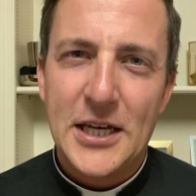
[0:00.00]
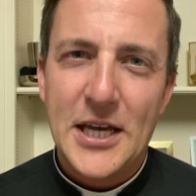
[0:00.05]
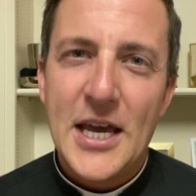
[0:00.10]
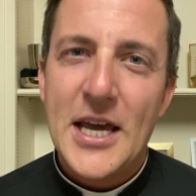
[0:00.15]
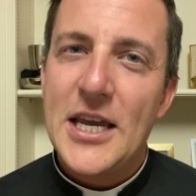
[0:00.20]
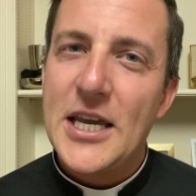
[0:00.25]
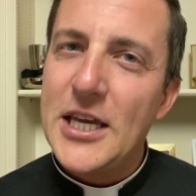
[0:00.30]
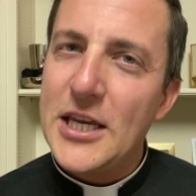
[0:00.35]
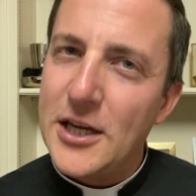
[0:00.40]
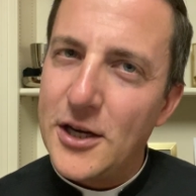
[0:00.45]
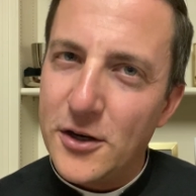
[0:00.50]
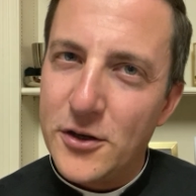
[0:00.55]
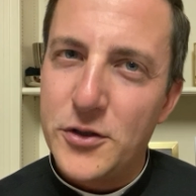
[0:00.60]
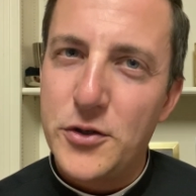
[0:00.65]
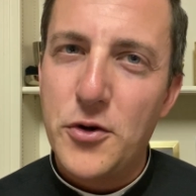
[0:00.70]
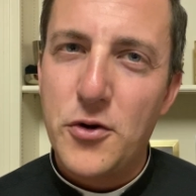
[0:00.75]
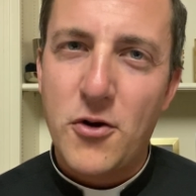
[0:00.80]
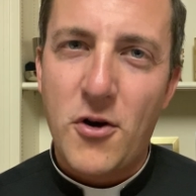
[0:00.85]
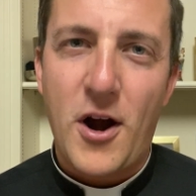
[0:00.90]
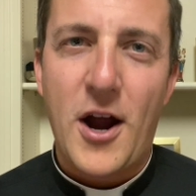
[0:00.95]
He hears you
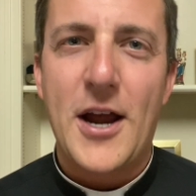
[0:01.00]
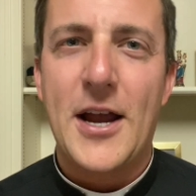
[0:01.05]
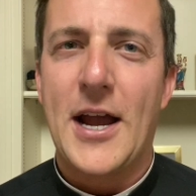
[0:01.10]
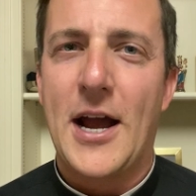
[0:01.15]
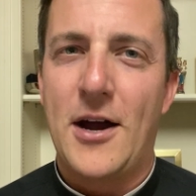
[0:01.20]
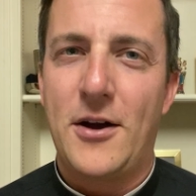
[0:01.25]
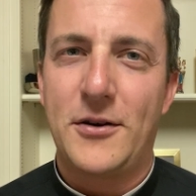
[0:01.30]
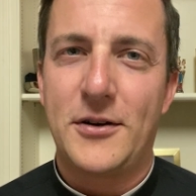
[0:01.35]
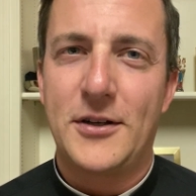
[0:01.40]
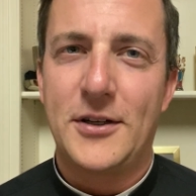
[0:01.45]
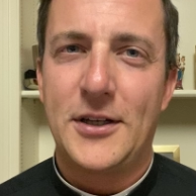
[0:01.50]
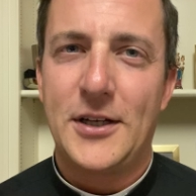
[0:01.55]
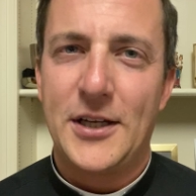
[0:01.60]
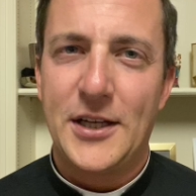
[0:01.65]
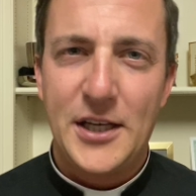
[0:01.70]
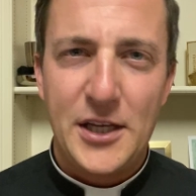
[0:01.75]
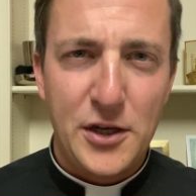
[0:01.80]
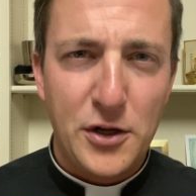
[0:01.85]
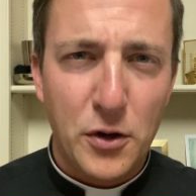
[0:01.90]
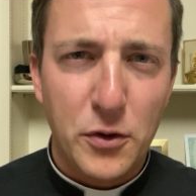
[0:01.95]
crying out.
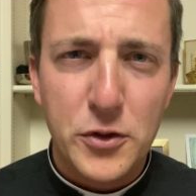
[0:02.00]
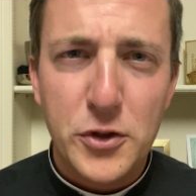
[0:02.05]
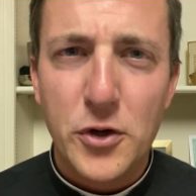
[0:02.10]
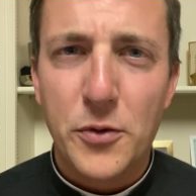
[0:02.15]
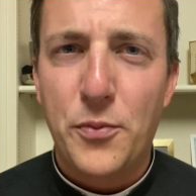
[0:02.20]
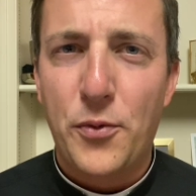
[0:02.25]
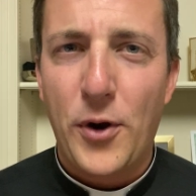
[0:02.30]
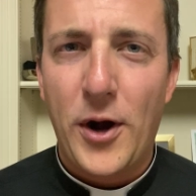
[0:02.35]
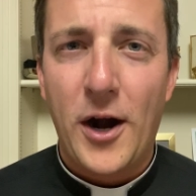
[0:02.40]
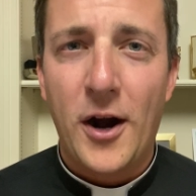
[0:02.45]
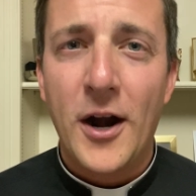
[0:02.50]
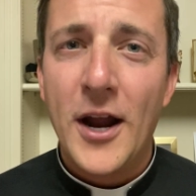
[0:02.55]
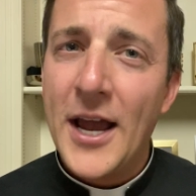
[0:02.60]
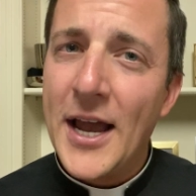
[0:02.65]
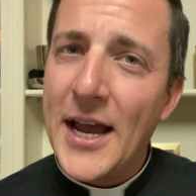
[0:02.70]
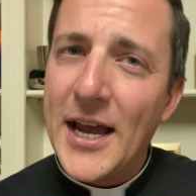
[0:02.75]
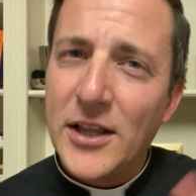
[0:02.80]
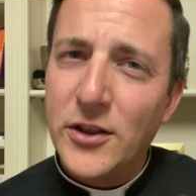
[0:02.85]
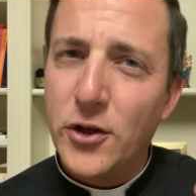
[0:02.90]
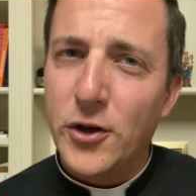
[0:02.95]
He knows your prayer.
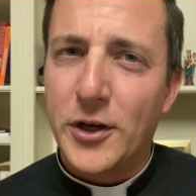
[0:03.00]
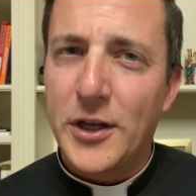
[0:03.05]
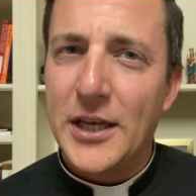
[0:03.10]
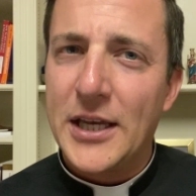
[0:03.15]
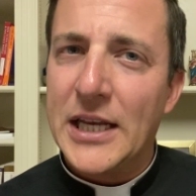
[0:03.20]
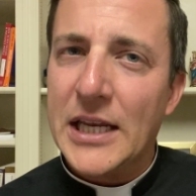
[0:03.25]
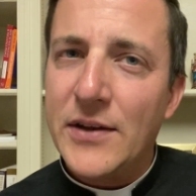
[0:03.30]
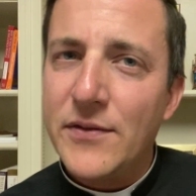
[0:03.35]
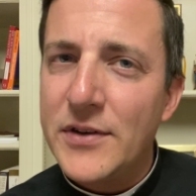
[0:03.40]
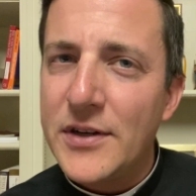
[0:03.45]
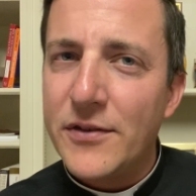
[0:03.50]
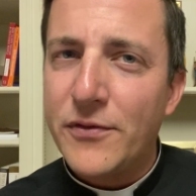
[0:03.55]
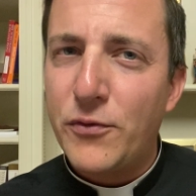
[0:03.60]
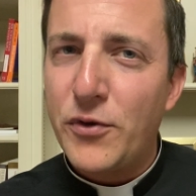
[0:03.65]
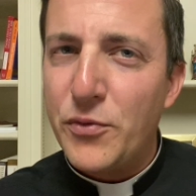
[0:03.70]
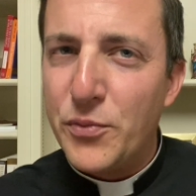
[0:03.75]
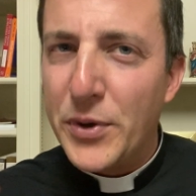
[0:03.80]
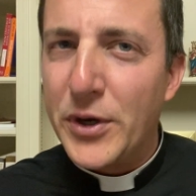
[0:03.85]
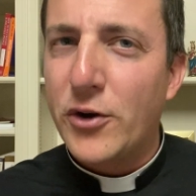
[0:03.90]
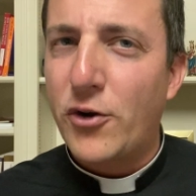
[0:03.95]
And look, and even if
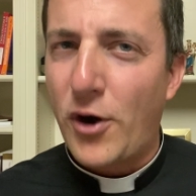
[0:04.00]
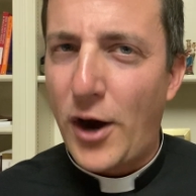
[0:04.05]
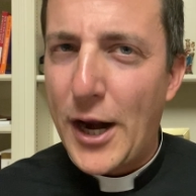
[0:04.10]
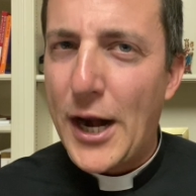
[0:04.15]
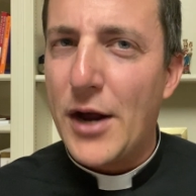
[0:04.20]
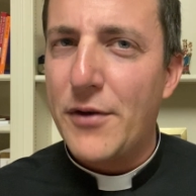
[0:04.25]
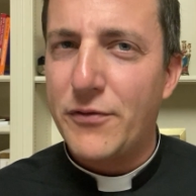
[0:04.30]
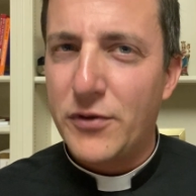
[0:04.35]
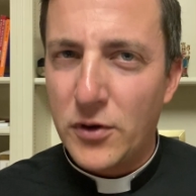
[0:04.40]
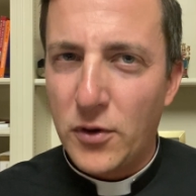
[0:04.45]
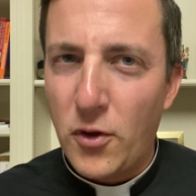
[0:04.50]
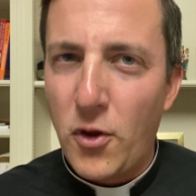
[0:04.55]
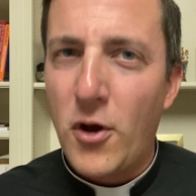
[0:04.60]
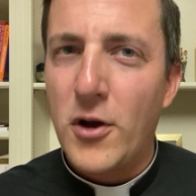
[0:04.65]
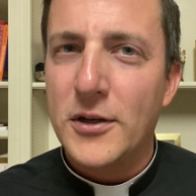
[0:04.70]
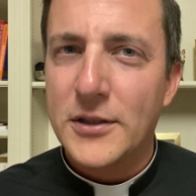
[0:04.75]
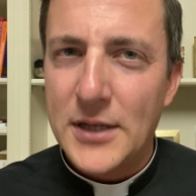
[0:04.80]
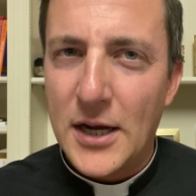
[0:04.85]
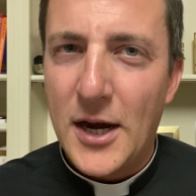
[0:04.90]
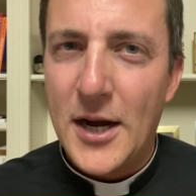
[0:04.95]
we've been crying out for a long
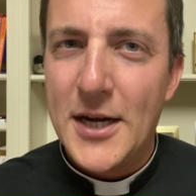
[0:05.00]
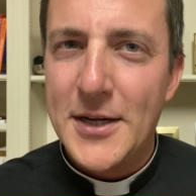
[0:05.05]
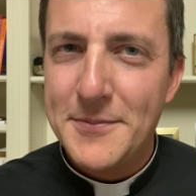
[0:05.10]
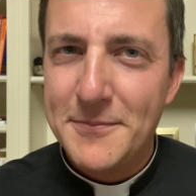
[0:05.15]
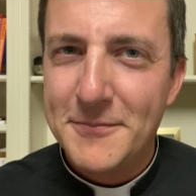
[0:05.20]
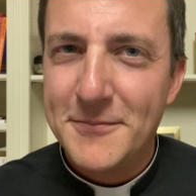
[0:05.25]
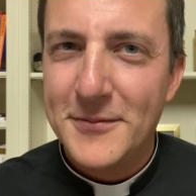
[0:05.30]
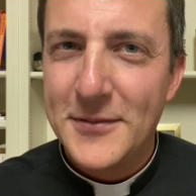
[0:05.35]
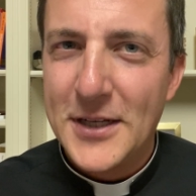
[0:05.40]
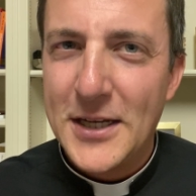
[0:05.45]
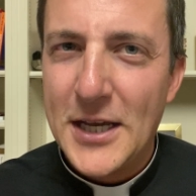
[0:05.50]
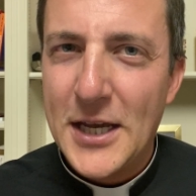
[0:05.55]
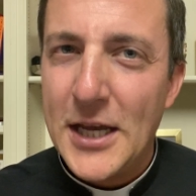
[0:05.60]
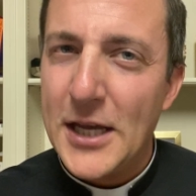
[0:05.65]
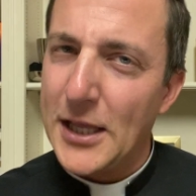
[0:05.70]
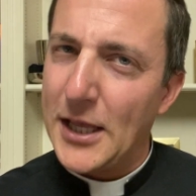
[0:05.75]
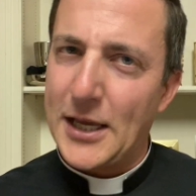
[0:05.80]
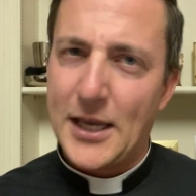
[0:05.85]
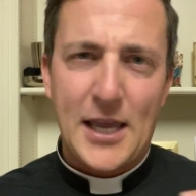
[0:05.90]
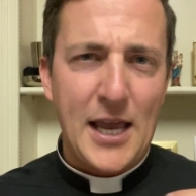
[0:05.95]
time,
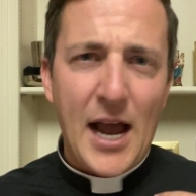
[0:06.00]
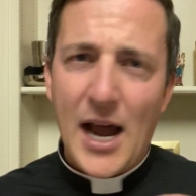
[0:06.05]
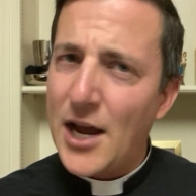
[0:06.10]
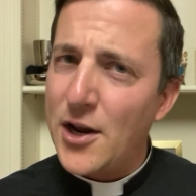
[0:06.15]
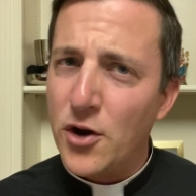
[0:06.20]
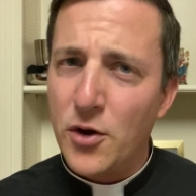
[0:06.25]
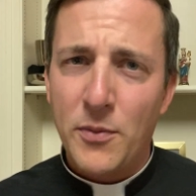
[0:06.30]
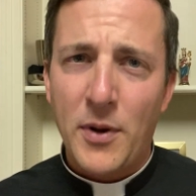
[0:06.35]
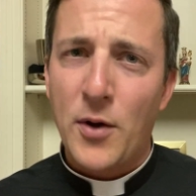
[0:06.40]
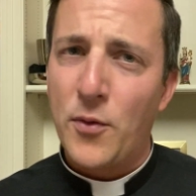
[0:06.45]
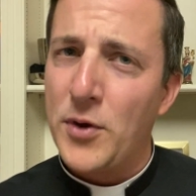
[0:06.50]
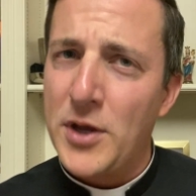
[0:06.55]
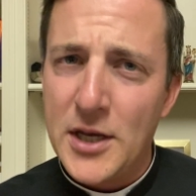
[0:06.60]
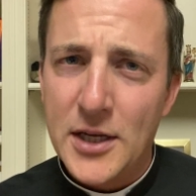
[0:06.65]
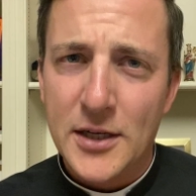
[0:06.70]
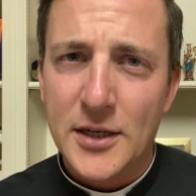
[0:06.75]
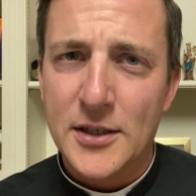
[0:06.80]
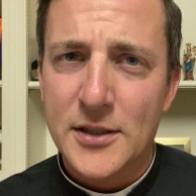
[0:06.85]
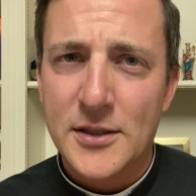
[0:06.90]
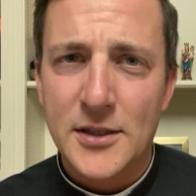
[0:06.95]
like, yeah, I know my
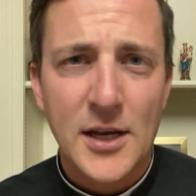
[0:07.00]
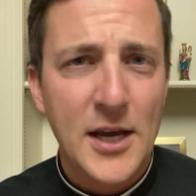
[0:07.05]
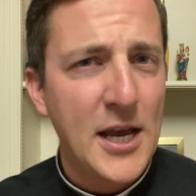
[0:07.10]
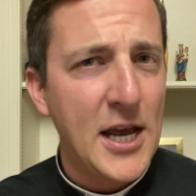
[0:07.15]
weakness.